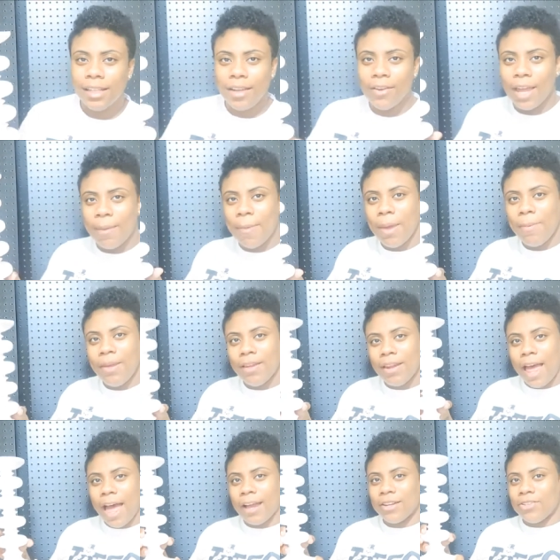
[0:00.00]
Okay, maybe
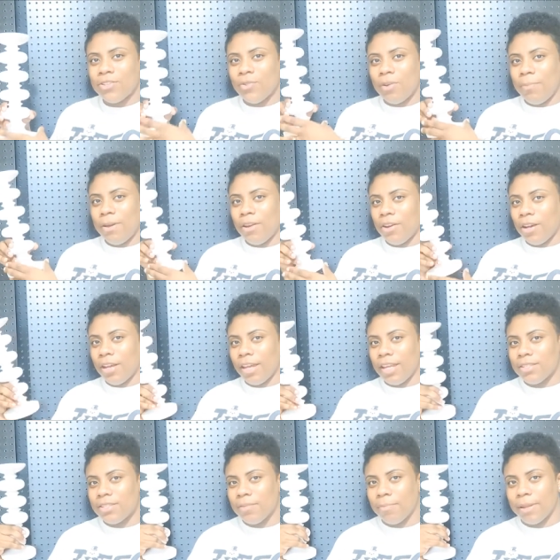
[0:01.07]
I could show it better
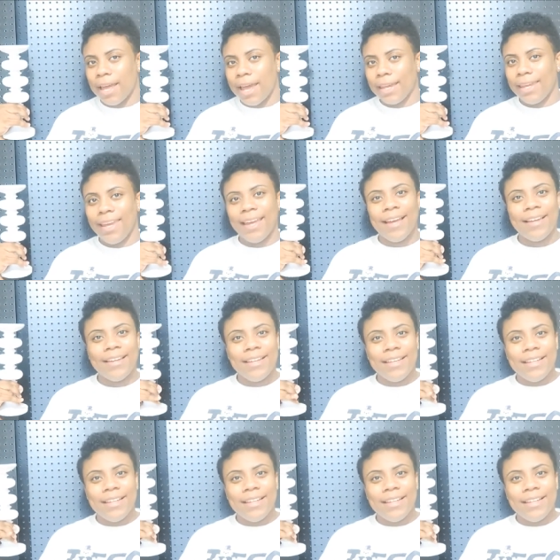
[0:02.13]
against the black, yeah.